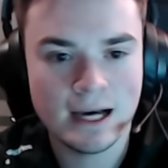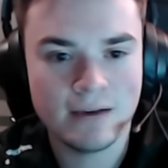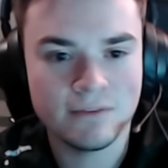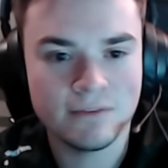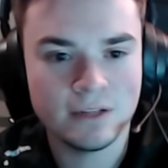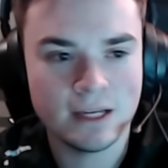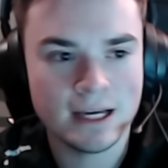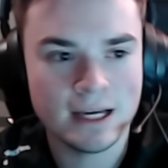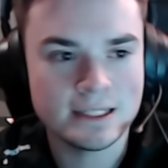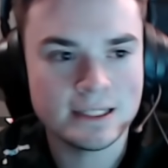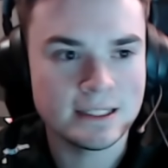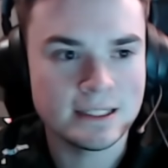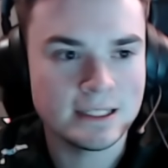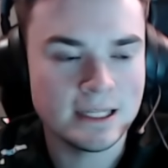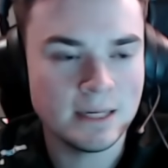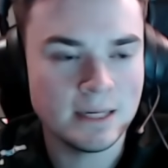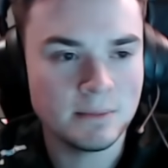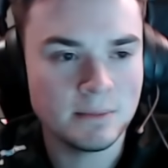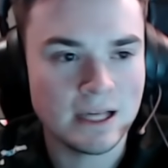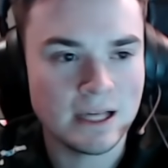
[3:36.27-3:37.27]
I feel like as a
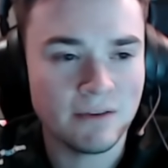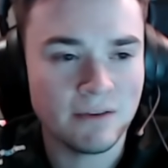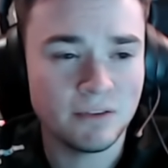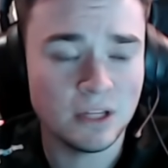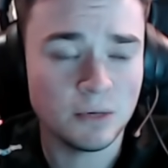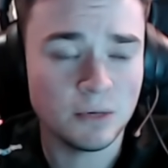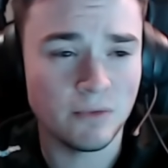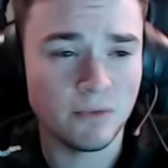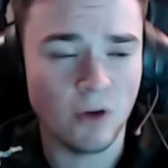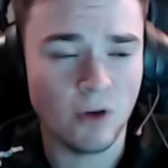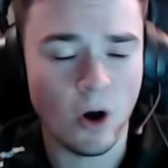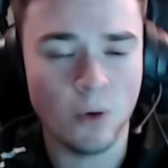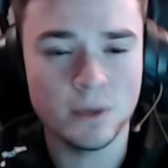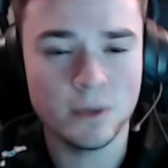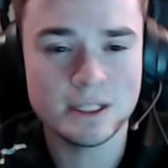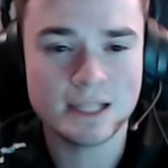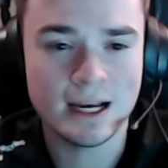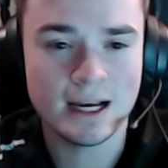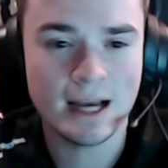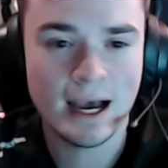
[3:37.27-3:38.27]
team because I feel like we've
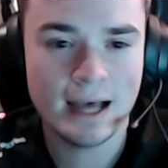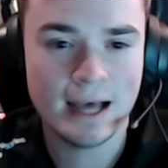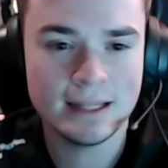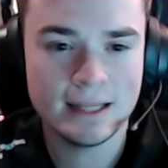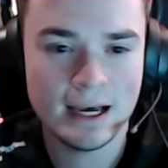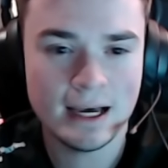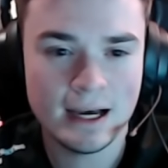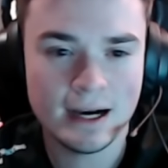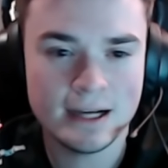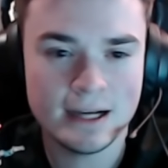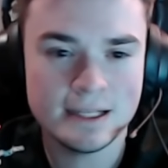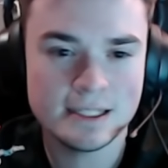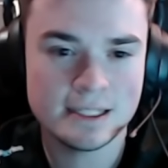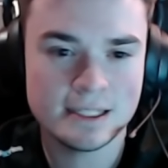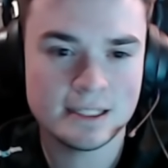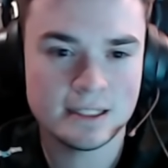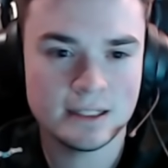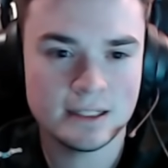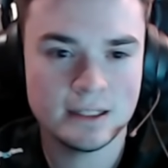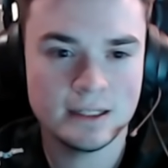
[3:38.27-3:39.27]
always kind of had that
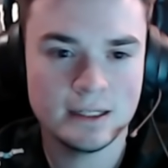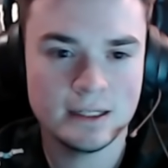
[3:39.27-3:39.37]
ice